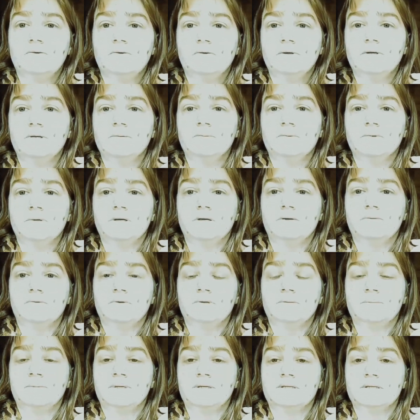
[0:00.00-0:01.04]
So I've got
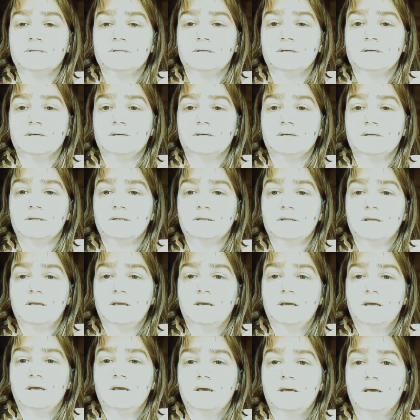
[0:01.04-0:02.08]
Ember here with me
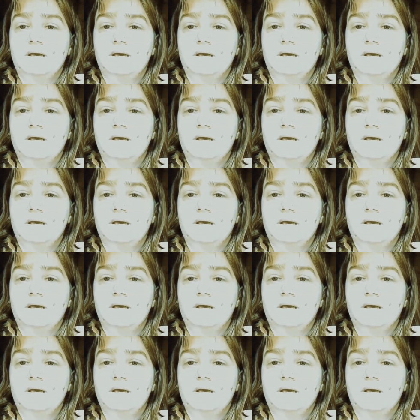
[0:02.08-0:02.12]
today,